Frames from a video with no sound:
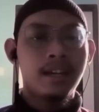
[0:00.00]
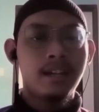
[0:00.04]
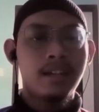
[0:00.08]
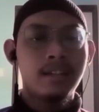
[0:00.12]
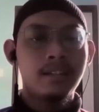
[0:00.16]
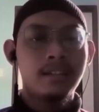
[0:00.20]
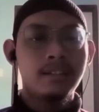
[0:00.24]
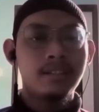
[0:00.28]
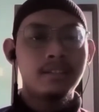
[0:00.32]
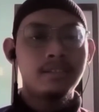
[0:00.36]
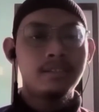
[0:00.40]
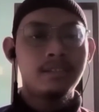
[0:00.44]

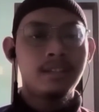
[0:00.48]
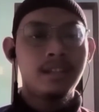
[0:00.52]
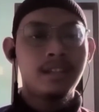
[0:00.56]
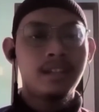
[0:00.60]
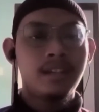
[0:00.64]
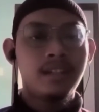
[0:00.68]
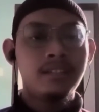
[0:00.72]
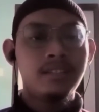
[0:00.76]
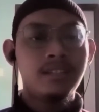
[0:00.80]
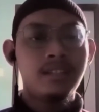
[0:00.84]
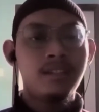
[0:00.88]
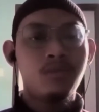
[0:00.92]
This
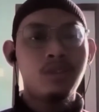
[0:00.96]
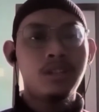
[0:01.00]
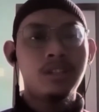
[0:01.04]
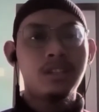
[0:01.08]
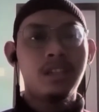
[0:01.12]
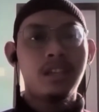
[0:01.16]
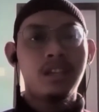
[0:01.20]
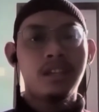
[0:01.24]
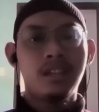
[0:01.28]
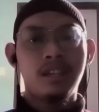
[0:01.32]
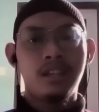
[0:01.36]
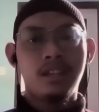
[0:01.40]
regulation
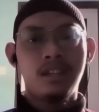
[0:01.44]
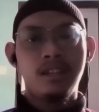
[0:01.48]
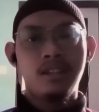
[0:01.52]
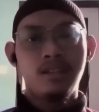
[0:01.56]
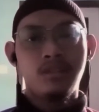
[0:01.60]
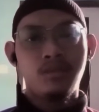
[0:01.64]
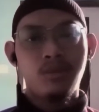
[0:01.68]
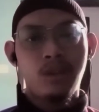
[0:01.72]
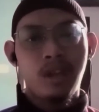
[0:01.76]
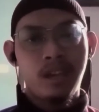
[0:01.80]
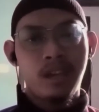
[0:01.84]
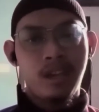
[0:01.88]
will take
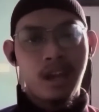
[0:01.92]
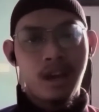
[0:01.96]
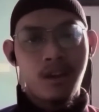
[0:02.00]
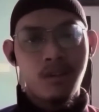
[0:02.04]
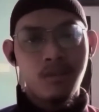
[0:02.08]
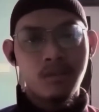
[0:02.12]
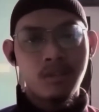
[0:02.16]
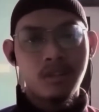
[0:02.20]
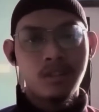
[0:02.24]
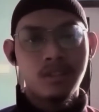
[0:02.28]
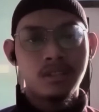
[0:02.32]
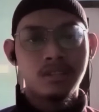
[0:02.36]
into
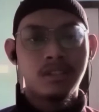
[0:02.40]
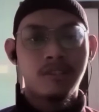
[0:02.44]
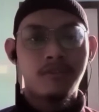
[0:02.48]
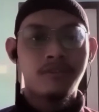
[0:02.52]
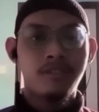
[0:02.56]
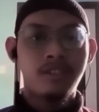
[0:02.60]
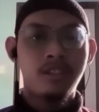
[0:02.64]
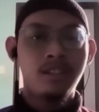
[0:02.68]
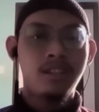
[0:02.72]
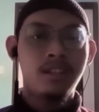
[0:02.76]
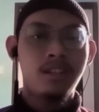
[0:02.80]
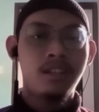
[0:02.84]
account the
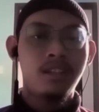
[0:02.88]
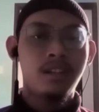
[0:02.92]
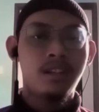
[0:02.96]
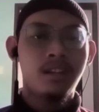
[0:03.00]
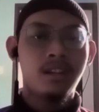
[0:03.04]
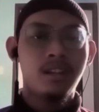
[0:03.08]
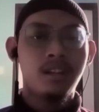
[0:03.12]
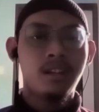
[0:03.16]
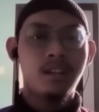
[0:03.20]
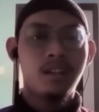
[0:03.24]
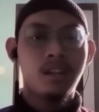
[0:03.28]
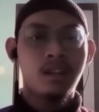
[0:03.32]
safety,
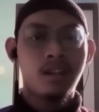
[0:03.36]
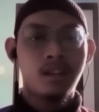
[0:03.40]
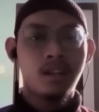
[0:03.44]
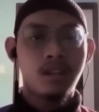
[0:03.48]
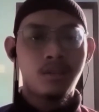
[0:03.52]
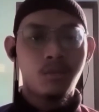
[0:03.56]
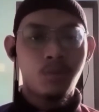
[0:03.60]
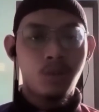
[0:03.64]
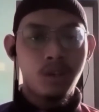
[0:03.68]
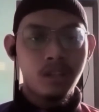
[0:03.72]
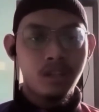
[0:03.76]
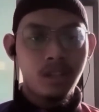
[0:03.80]
the
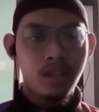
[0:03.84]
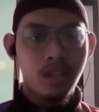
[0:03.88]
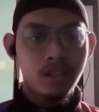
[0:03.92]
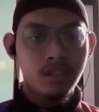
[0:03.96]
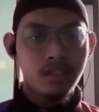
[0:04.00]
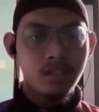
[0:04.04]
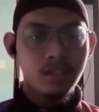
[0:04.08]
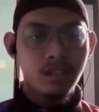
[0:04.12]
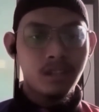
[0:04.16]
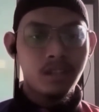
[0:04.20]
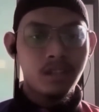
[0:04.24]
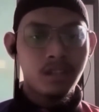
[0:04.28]
quality
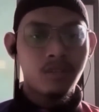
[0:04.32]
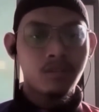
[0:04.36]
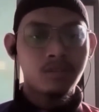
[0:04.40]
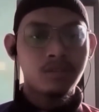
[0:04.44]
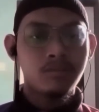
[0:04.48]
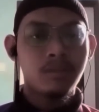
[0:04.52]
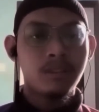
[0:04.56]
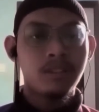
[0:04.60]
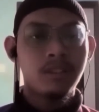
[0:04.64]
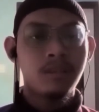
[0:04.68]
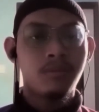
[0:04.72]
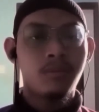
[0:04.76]
and
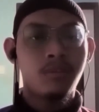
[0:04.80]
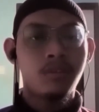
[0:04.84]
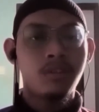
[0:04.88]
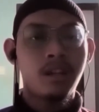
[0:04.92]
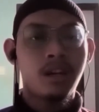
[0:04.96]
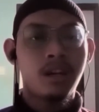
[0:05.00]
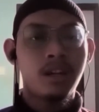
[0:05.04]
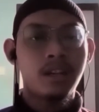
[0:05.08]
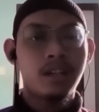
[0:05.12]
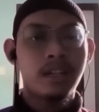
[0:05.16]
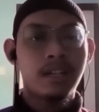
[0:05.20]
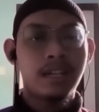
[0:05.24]
cosmetic
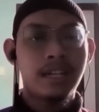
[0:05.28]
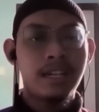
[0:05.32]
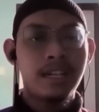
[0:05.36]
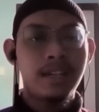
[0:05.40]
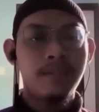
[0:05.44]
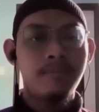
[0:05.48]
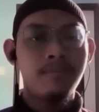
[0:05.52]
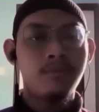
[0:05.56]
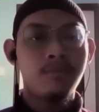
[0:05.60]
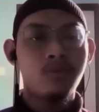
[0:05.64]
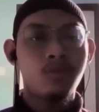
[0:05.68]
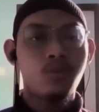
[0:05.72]
product
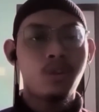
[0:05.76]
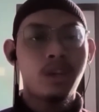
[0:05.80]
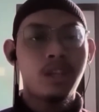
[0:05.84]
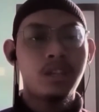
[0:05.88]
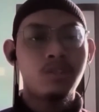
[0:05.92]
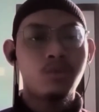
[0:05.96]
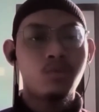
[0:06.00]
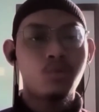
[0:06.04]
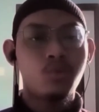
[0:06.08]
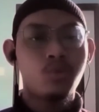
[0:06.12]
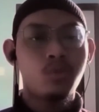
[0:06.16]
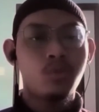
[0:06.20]
claim to
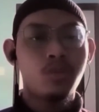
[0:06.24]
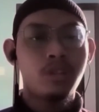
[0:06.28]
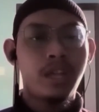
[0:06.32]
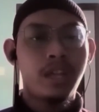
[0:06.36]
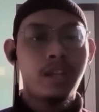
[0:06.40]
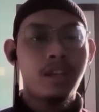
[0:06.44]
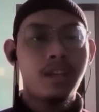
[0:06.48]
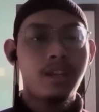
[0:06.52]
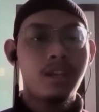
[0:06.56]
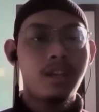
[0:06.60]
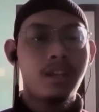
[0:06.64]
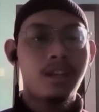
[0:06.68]
ensure
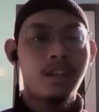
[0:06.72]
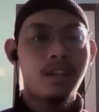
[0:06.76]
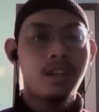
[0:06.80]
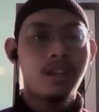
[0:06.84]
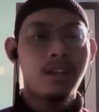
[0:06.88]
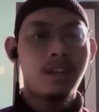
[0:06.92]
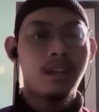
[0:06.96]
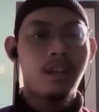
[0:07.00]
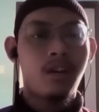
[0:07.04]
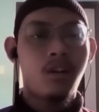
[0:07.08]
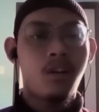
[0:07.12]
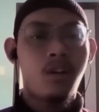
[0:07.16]
that
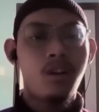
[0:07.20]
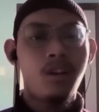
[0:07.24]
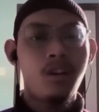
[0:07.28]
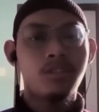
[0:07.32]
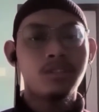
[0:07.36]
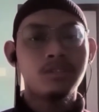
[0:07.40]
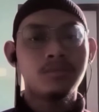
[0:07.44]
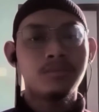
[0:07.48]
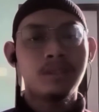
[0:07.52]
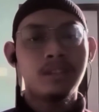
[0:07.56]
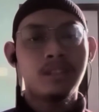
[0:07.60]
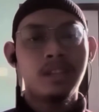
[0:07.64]
all
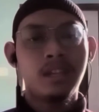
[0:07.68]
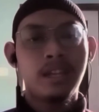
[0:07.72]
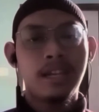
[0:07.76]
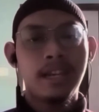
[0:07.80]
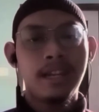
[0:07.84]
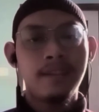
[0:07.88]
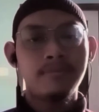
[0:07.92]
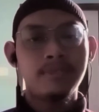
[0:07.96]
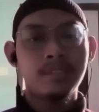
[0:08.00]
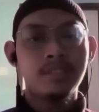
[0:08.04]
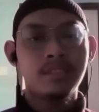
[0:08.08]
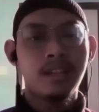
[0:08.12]
cosmetic
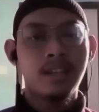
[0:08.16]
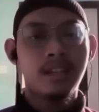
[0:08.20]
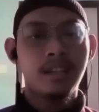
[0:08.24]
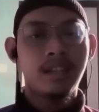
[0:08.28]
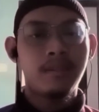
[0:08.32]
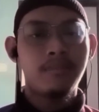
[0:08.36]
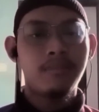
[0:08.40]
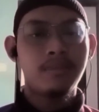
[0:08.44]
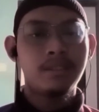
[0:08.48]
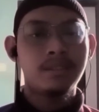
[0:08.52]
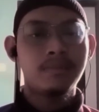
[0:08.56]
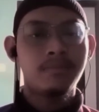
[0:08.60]
claims
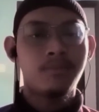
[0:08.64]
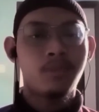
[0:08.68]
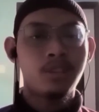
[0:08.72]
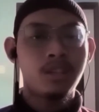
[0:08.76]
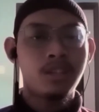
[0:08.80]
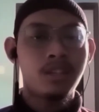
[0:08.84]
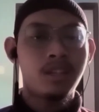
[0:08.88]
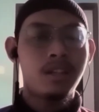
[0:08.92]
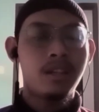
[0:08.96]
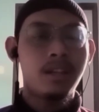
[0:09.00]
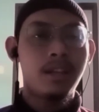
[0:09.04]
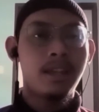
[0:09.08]
can be
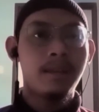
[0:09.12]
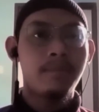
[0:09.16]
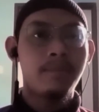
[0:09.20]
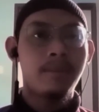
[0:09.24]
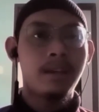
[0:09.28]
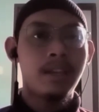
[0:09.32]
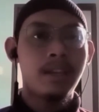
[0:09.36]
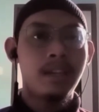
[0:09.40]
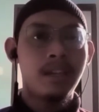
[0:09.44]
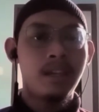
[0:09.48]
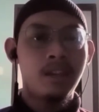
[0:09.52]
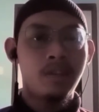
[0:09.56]
supported
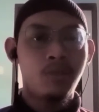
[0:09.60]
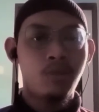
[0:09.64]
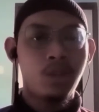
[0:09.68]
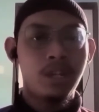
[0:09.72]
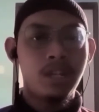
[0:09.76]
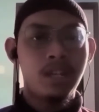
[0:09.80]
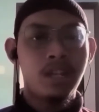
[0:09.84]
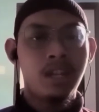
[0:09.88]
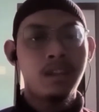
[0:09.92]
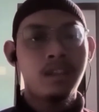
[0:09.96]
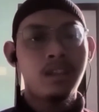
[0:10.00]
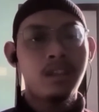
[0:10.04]
by
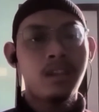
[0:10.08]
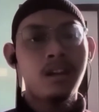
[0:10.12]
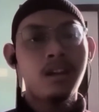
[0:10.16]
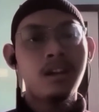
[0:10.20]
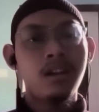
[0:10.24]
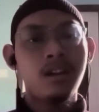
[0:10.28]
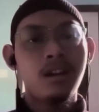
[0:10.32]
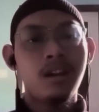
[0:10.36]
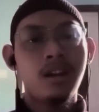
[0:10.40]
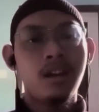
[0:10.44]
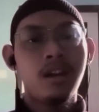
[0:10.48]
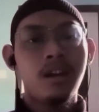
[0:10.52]
adequate
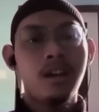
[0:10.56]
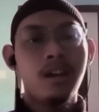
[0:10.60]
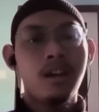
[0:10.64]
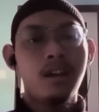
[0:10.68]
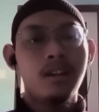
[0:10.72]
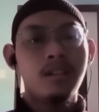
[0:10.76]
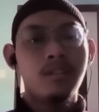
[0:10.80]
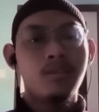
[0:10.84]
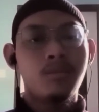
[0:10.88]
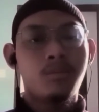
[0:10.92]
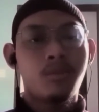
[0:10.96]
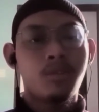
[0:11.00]
data
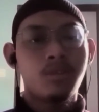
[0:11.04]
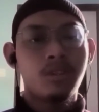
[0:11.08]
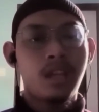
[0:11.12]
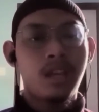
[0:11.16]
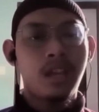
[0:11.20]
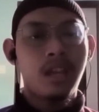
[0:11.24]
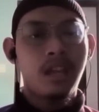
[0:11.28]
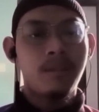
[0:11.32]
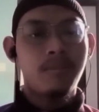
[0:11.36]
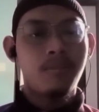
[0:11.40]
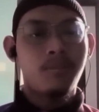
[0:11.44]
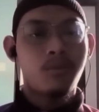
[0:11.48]
to
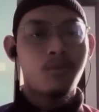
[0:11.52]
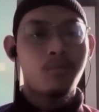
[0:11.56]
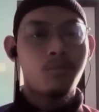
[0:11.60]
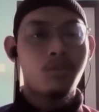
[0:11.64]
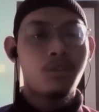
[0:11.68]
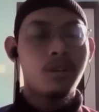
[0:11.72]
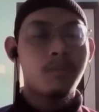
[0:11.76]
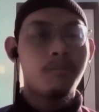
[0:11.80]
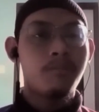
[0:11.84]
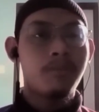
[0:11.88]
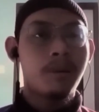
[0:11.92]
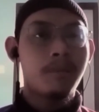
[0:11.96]
protect and
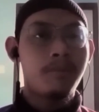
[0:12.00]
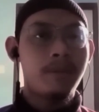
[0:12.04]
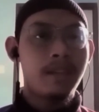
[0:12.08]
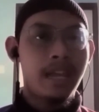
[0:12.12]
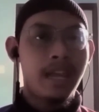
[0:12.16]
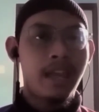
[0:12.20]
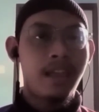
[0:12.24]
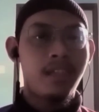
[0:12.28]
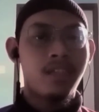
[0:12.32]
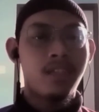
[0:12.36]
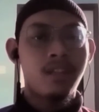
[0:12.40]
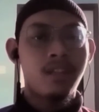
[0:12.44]
promote public health.